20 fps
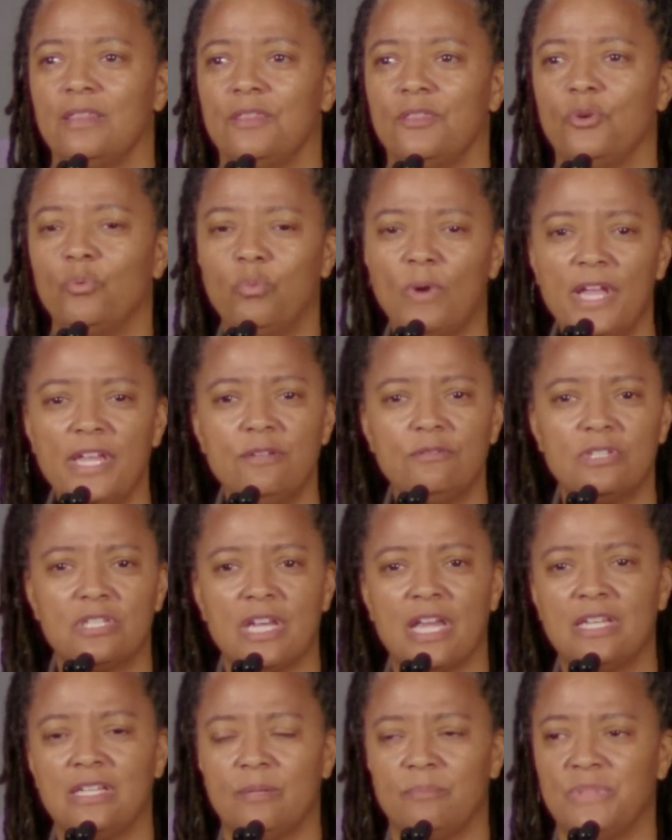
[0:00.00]
the way you
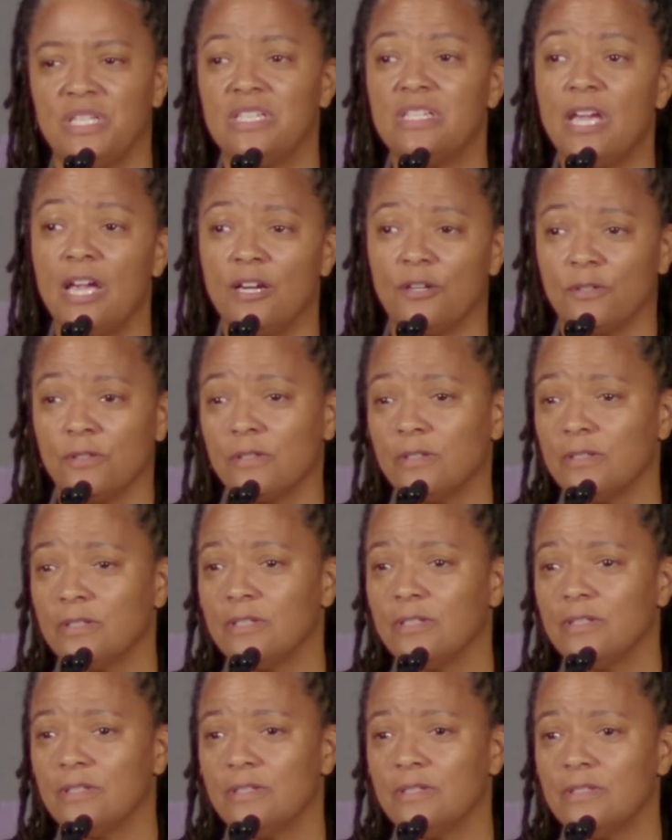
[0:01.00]
stand up to terror
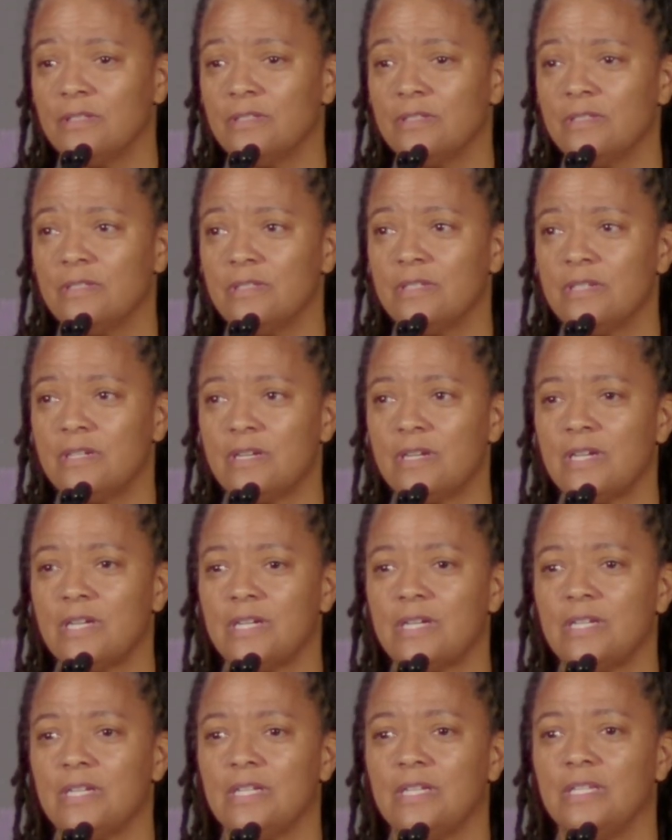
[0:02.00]

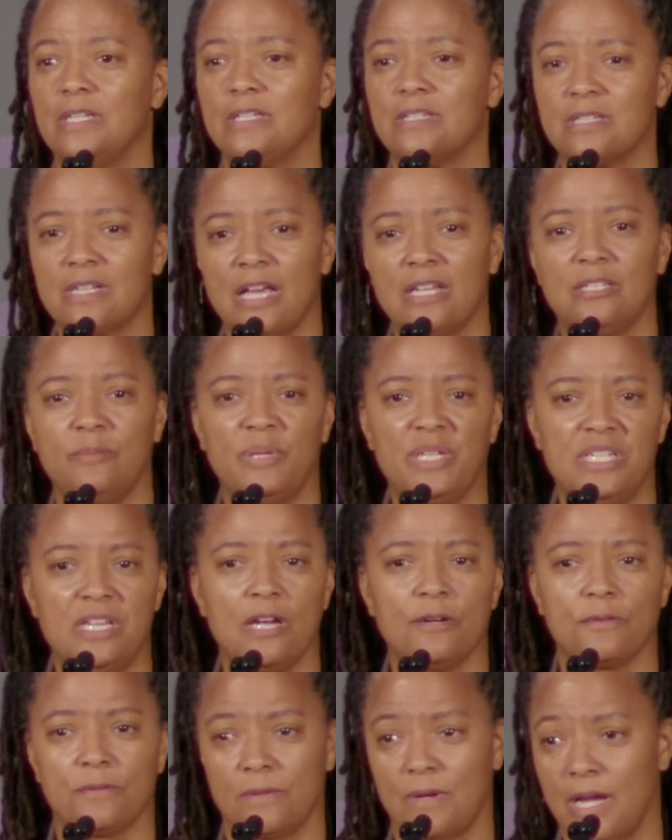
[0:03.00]
is not to be
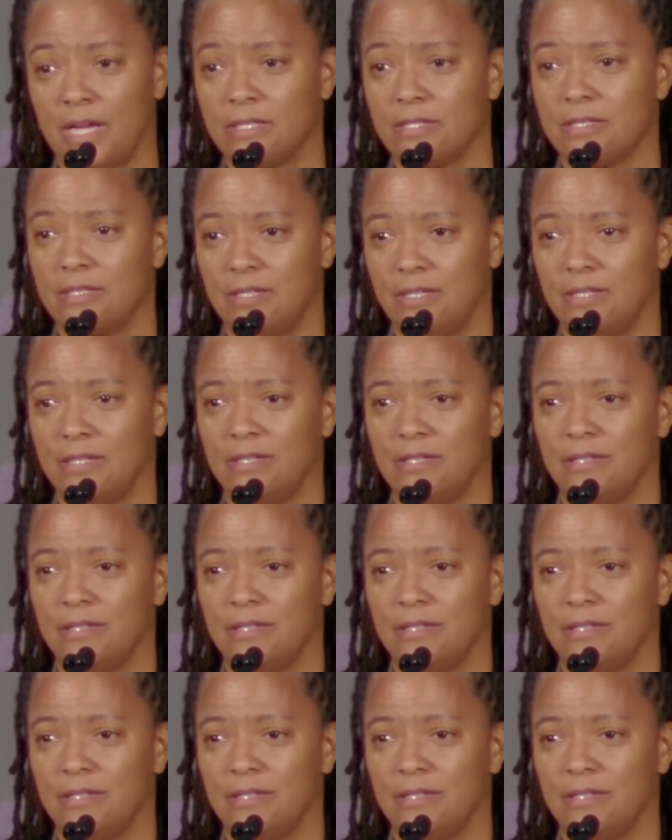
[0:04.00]
terrorized.